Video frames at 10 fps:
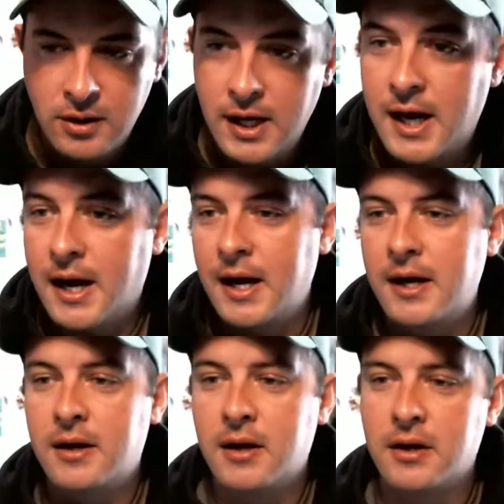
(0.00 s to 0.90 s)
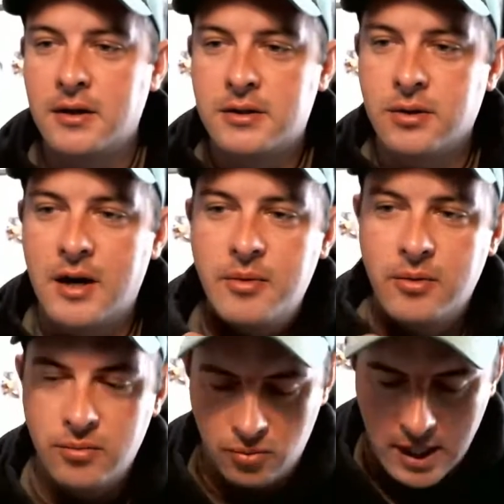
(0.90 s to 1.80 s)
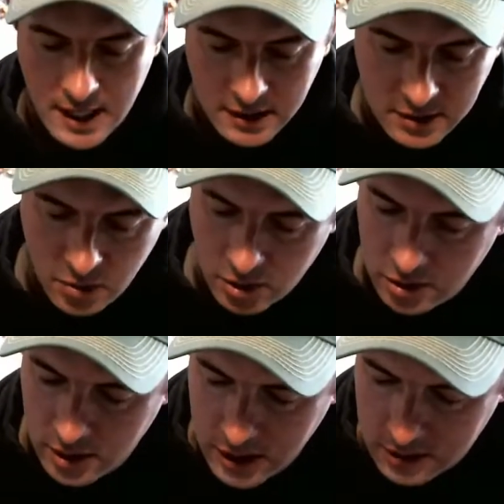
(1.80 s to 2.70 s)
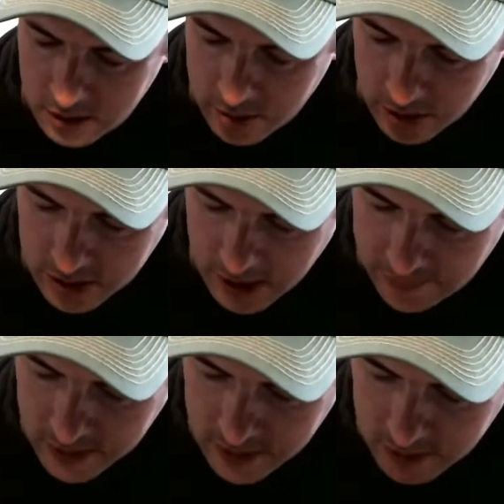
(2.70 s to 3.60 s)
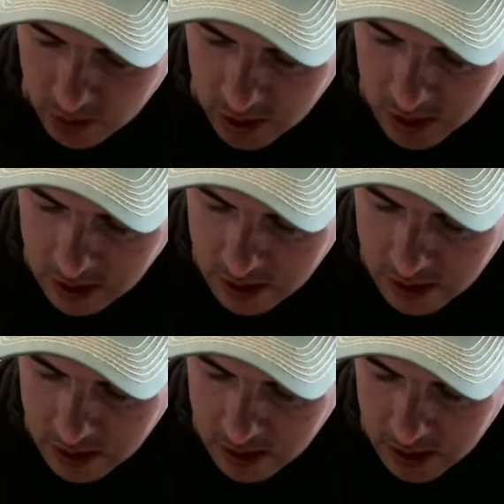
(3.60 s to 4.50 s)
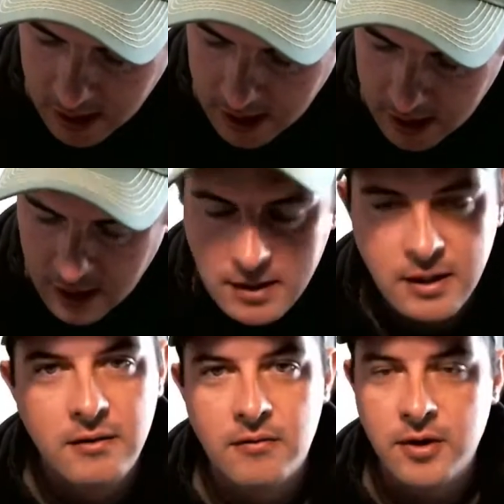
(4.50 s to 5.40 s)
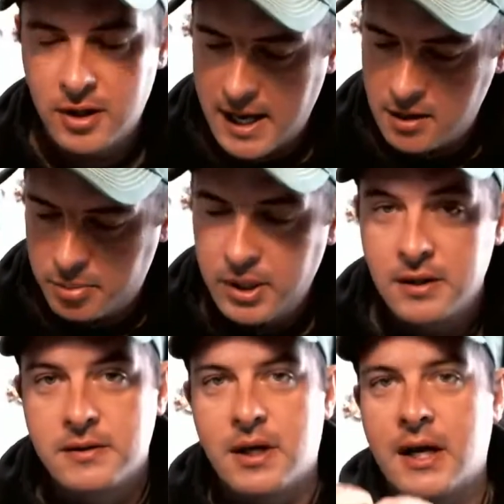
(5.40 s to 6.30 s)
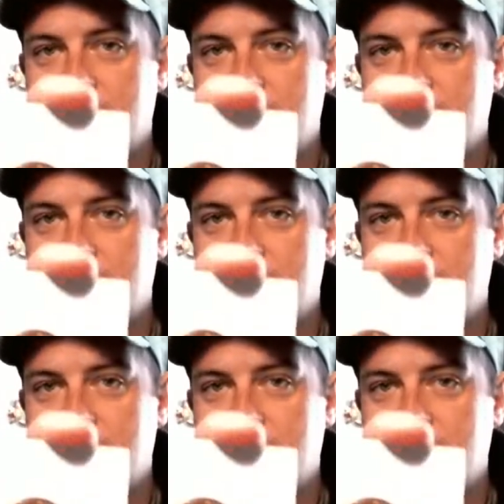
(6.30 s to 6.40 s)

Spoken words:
Yeah, I actually wore a hoodie to the post office this morning and I didn't feel out of place. I